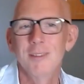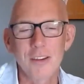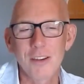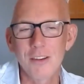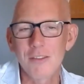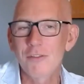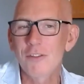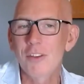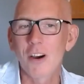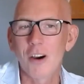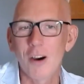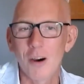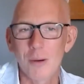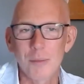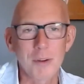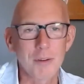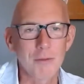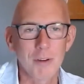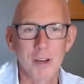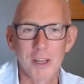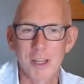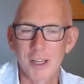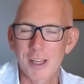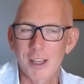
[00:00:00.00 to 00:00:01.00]
You've got to
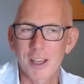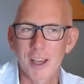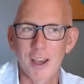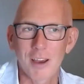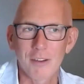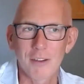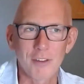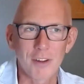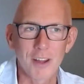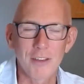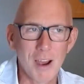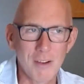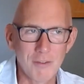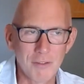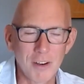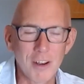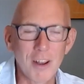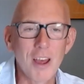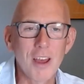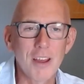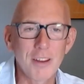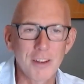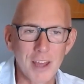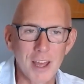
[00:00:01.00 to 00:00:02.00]
be really careful. I've
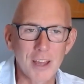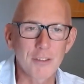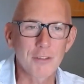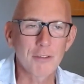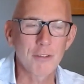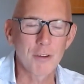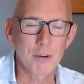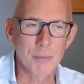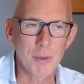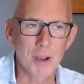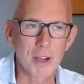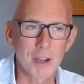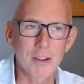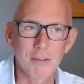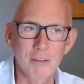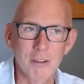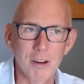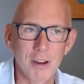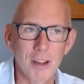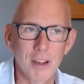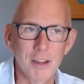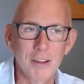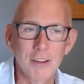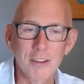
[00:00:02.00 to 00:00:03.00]
learned that through my
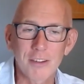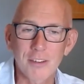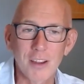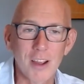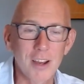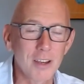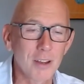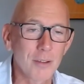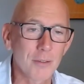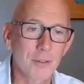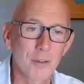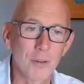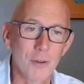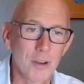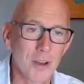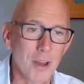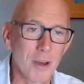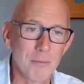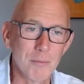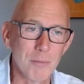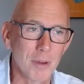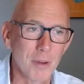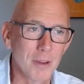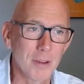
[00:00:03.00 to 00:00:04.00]
career. You sign up to a
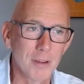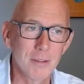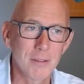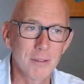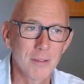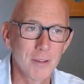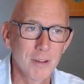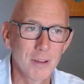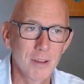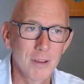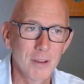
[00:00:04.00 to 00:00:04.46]
number,